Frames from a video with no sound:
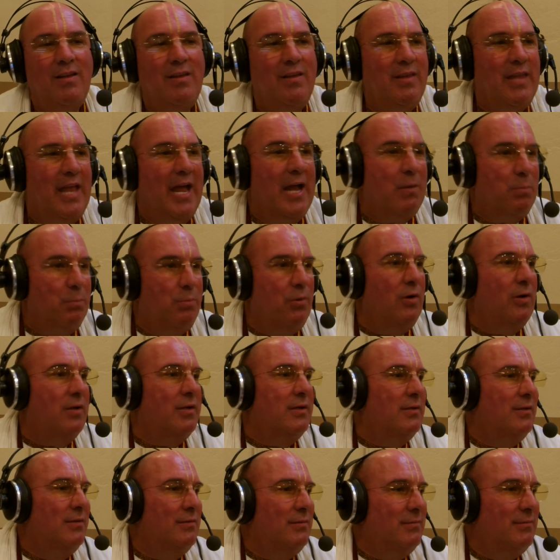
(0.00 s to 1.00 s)
That book.
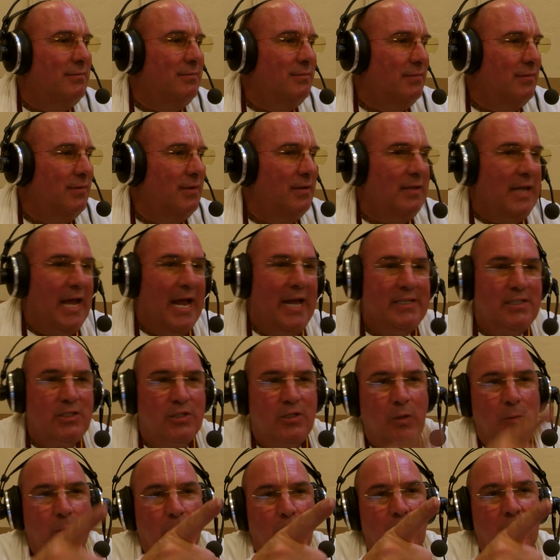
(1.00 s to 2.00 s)
That's
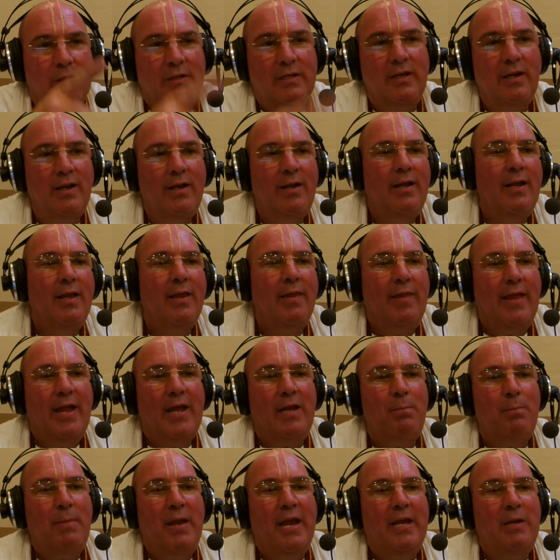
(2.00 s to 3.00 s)
the book that
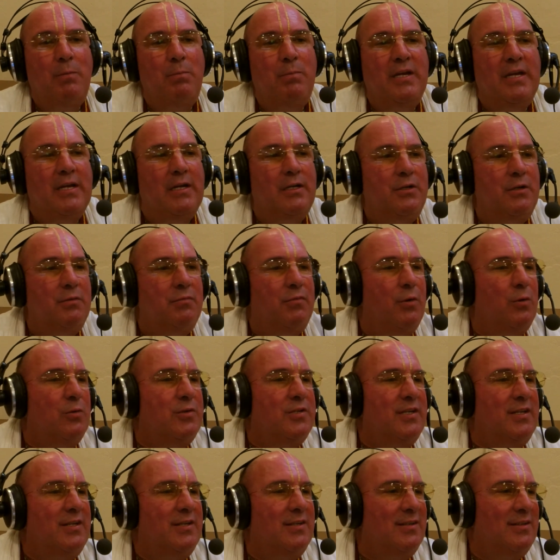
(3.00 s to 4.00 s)
made me a
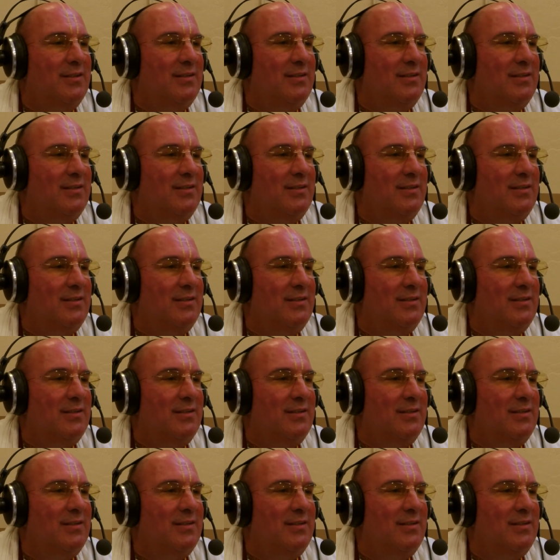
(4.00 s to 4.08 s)
devotee.